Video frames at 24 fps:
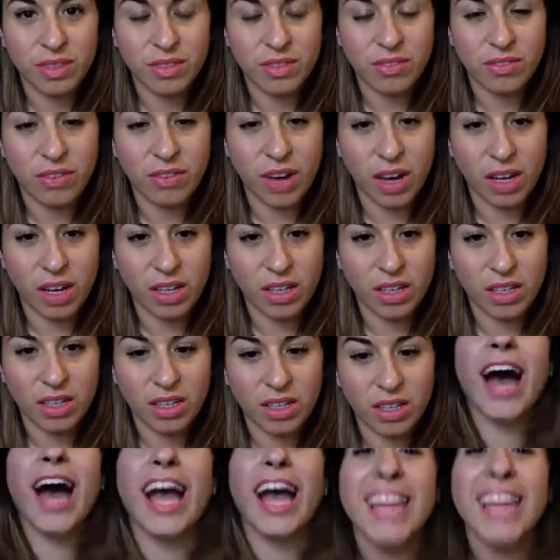Fuck.
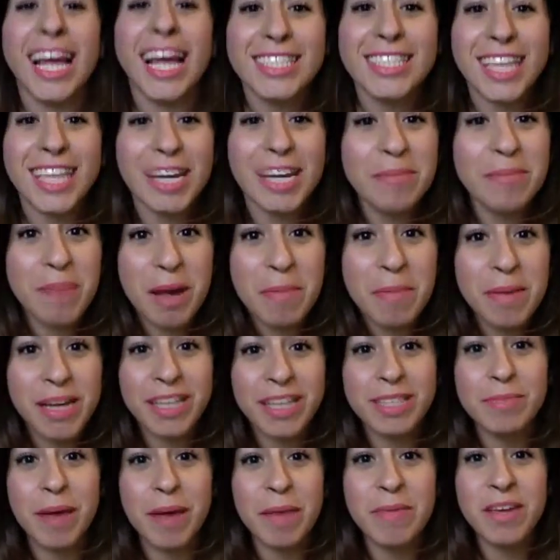And that's like my
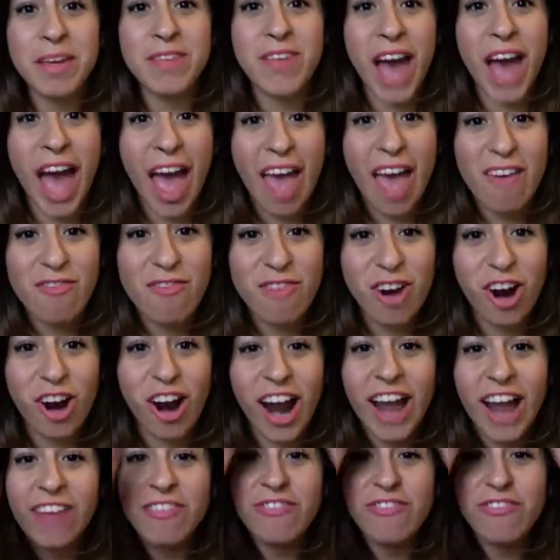biggest pet peeve ever.
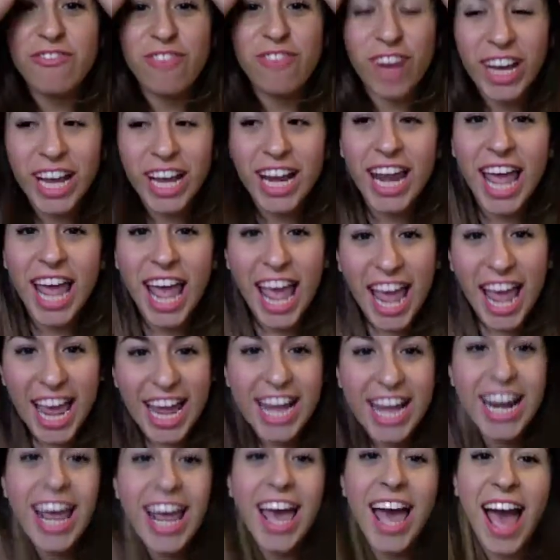I freaking
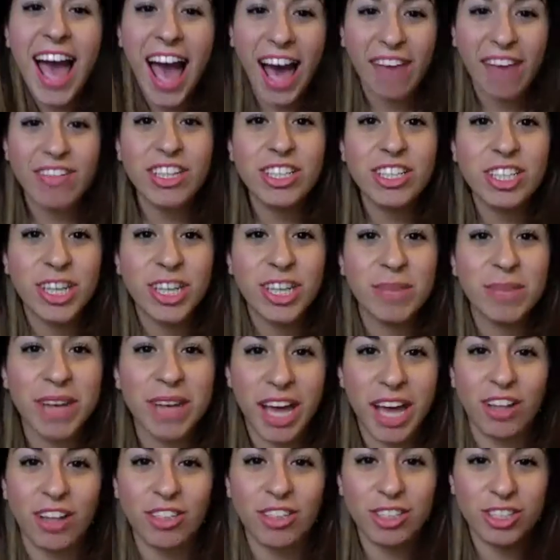hate having chipped
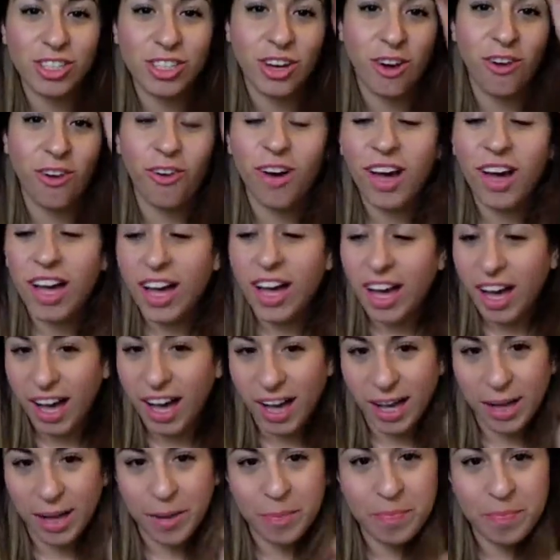nails. So,
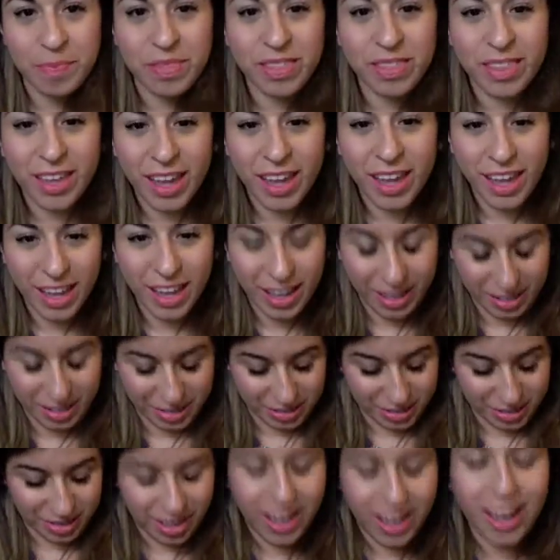um,
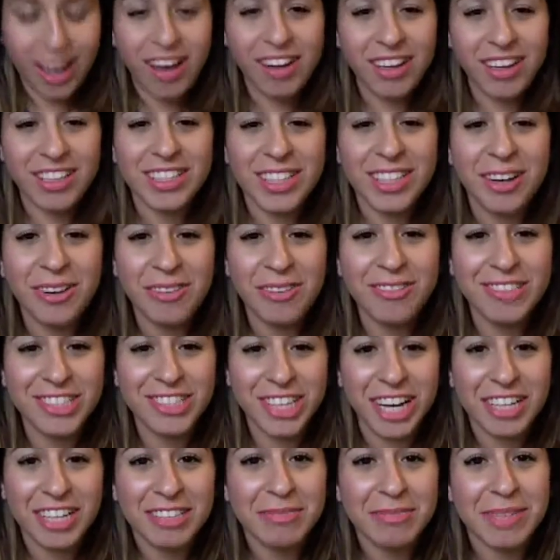ugh, don't
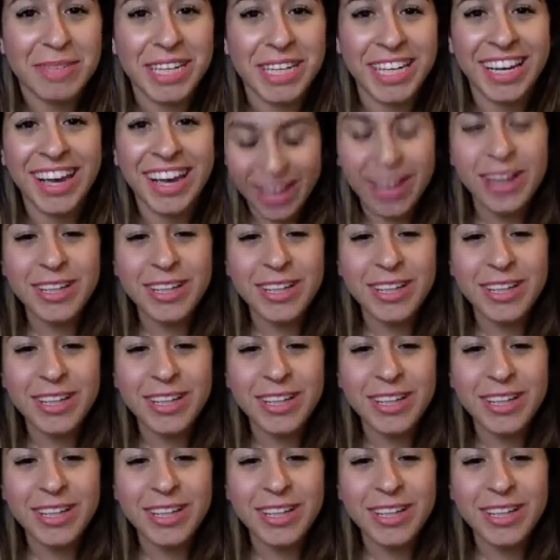judge me.